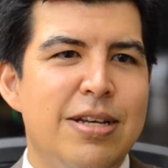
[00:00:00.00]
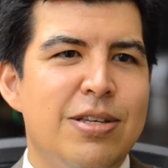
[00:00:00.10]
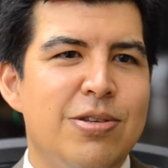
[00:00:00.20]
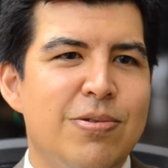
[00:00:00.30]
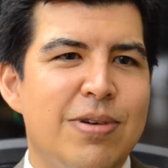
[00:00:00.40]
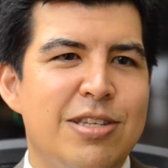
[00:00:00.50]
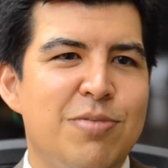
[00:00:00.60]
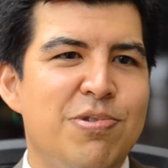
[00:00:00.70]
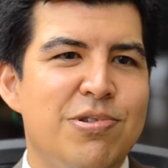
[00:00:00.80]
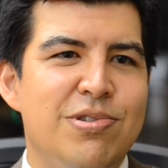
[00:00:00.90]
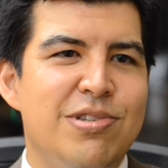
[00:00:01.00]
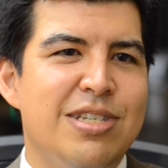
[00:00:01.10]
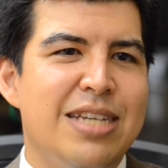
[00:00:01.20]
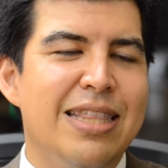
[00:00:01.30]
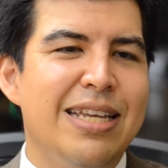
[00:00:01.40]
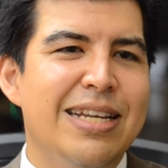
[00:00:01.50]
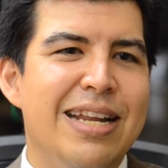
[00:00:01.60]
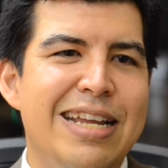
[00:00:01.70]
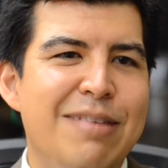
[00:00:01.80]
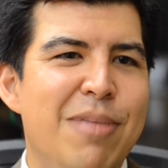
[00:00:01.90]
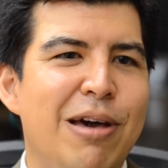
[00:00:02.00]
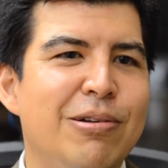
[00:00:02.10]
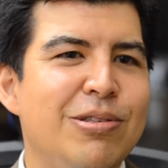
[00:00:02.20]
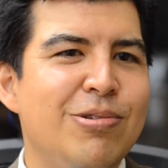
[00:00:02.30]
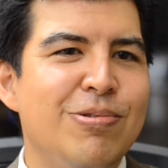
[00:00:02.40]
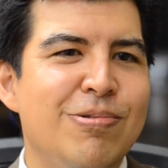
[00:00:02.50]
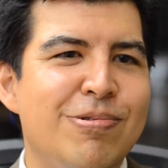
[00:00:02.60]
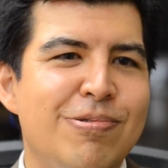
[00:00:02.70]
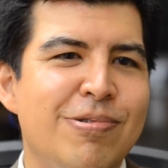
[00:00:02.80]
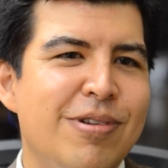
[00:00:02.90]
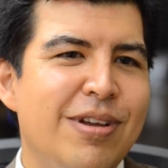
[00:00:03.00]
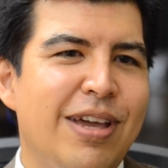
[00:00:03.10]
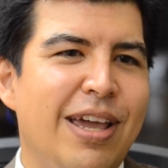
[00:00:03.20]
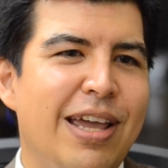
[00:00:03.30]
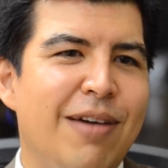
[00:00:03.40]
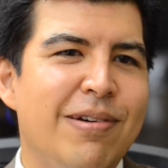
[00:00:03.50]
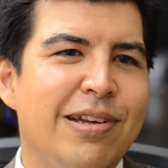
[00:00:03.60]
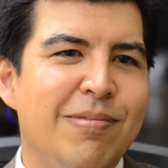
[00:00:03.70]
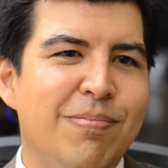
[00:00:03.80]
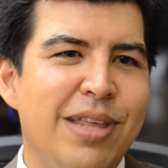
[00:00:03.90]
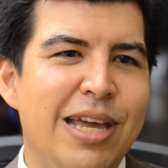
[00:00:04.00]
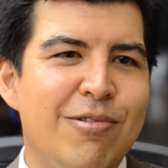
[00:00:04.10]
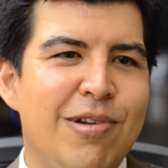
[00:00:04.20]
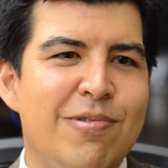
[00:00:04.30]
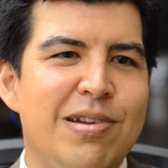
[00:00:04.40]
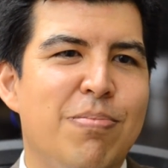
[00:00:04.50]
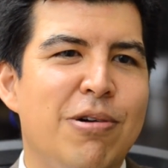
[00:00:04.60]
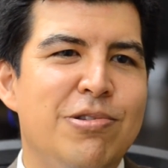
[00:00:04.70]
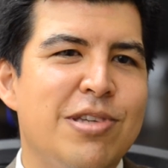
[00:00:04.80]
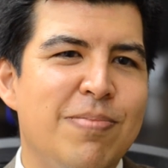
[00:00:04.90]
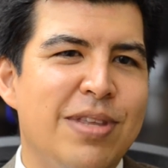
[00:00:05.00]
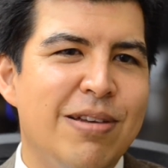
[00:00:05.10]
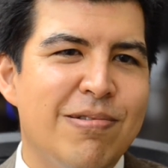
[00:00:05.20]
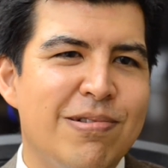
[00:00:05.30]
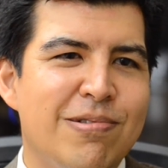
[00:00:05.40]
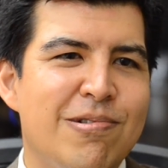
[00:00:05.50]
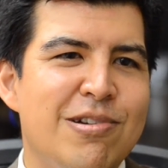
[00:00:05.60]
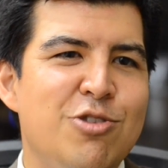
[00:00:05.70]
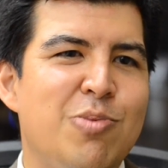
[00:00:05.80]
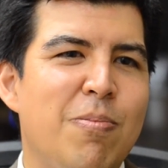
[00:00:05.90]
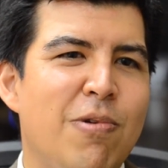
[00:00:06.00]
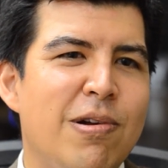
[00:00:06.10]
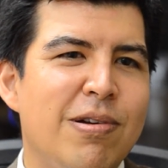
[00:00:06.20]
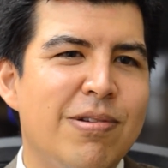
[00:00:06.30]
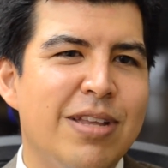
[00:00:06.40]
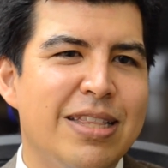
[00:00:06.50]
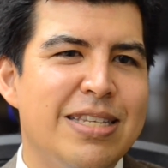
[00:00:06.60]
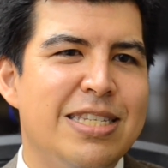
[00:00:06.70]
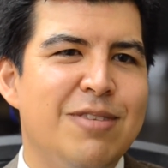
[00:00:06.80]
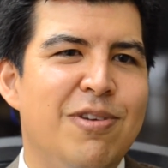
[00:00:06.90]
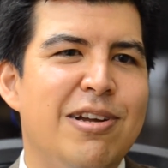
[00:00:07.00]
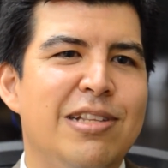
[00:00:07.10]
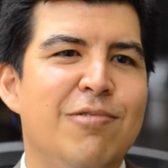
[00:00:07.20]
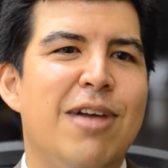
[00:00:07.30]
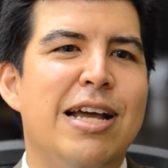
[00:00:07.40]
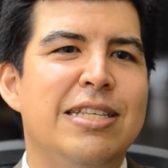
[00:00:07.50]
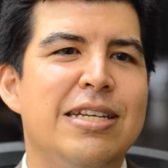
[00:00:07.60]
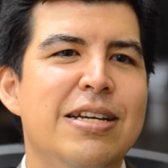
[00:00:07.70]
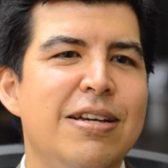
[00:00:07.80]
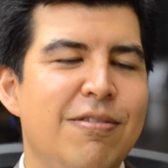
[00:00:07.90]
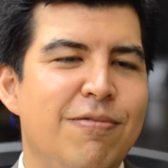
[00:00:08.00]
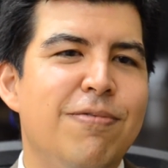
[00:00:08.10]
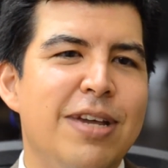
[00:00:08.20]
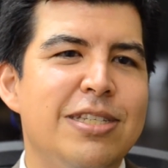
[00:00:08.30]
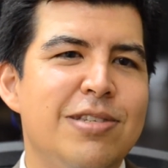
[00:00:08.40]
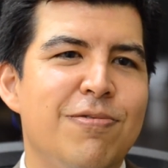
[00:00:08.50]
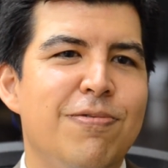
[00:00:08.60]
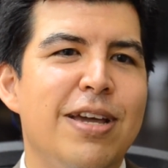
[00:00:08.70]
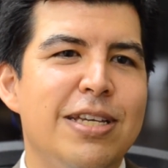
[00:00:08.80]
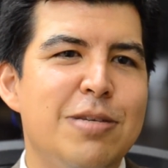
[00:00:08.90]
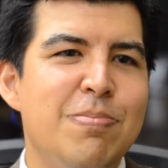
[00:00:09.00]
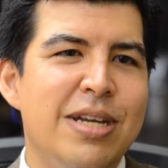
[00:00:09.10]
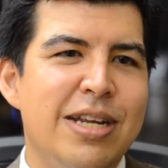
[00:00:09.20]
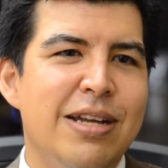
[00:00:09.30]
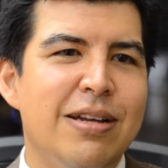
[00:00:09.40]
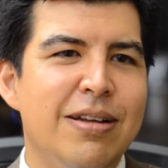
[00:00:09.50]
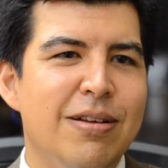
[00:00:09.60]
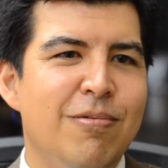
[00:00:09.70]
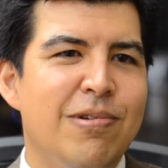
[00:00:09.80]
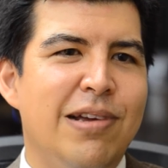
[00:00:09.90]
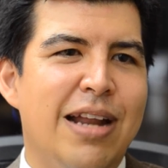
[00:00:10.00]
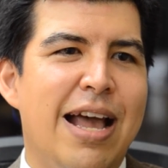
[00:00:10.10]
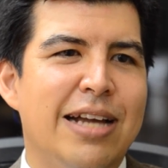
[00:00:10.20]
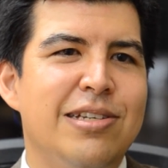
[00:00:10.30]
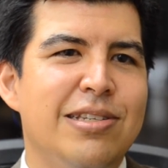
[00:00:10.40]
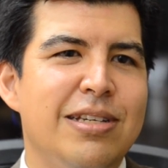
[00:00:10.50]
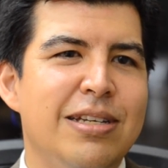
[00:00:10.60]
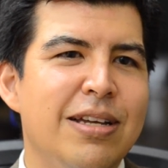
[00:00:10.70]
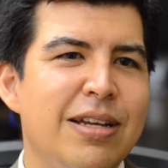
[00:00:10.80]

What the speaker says: So as opposed to just sending in an email to, hey, I want to complain, or I want to post something, or a newspaper article. Like, this is a very direct, face-to-face meeting where you can actually